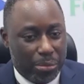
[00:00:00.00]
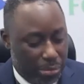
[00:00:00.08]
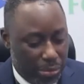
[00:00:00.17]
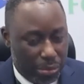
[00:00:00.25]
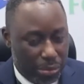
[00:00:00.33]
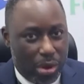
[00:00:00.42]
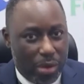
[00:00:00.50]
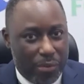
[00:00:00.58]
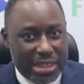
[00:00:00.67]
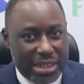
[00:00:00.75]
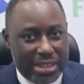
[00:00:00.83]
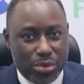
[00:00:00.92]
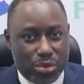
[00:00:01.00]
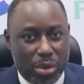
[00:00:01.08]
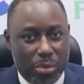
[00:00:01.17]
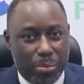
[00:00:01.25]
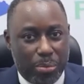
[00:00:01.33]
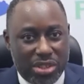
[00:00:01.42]
convert it into some
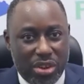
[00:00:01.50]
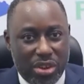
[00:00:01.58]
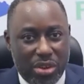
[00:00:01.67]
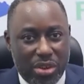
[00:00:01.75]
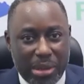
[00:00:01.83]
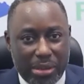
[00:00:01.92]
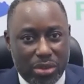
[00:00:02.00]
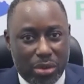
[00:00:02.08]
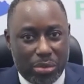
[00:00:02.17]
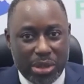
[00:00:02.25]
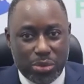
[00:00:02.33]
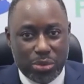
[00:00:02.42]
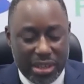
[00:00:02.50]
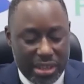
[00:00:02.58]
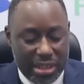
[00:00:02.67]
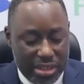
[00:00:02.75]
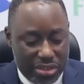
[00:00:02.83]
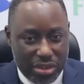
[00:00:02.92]
policy document to
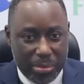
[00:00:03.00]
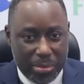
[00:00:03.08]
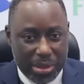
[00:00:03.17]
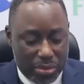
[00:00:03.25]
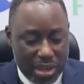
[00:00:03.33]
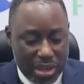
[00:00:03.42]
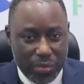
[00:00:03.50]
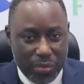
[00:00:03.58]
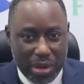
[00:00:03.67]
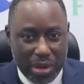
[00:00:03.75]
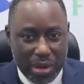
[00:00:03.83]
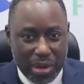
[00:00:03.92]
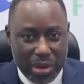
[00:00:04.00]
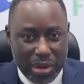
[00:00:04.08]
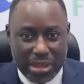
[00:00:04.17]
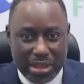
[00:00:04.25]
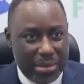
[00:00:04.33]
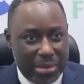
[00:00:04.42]
engage the government. So thank you very much for your
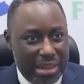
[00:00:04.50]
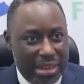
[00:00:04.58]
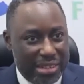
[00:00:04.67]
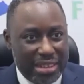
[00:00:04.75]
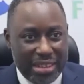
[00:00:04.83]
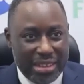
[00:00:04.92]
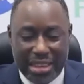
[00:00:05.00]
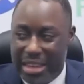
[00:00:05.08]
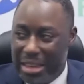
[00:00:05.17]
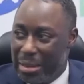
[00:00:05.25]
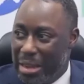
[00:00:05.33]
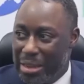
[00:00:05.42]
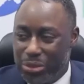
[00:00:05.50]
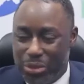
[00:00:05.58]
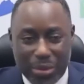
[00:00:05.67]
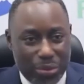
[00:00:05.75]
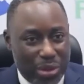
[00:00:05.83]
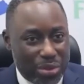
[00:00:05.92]
time. Enjoy the
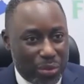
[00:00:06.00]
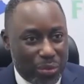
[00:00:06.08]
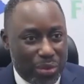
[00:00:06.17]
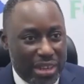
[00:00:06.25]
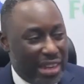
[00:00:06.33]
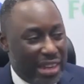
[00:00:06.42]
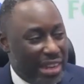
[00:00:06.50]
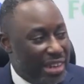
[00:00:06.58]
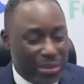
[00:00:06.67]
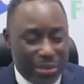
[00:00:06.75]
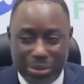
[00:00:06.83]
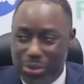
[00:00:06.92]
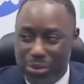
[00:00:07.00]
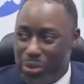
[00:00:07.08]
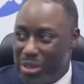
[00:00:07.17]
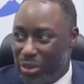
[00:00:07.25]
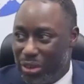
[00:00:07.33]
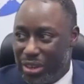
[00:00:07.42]
rest of your day and continue to
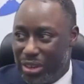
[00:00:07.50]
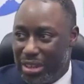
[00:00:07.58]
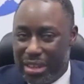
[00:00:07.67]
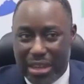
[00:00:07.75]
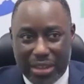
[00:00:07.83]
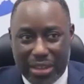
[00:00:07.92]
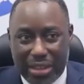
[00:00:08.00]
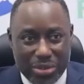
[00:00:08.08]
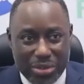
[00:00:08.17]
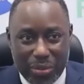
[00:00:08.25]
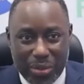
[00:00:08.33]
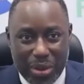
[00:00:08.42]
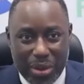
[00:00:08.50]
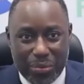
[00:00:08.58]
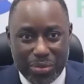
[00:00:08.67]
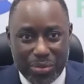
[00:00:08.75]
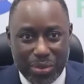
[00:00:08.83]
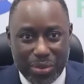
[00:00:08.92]
enjoy the rest of the
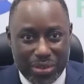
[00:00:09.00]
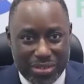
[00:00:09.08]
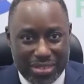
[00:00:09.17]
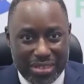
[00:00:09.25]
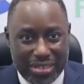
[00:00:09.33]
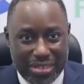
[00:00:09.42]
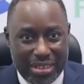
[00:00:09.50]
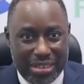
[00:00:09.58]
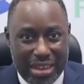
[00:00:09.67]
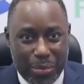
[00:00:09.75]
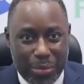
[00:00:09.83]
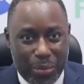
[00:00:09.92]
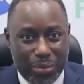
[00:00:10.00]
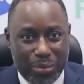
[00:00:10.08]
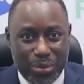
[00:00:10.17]
conference with us. Have a wonderful